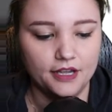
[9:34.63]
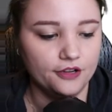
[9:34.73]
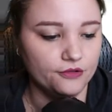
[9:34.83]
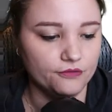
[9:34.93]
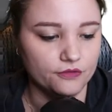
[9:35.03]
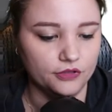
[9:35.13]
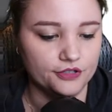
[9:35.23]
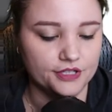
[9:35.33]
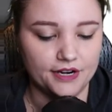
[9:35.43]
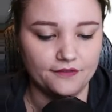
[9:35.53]
your
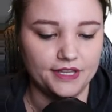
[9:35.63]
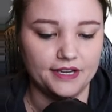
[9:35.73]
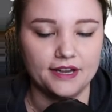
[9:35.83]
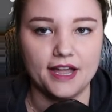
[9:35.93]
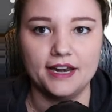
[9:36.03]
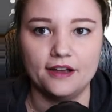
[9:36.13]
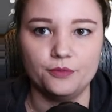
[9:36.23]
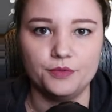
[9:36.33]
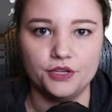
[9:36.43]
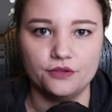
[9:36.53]
rulers and everything can kind of
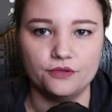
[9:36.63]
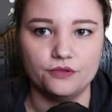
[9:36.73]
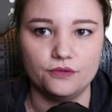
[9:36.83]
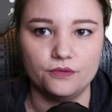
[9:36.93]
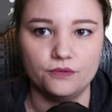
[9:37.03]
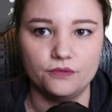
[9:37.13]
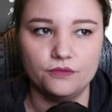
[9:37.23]
help you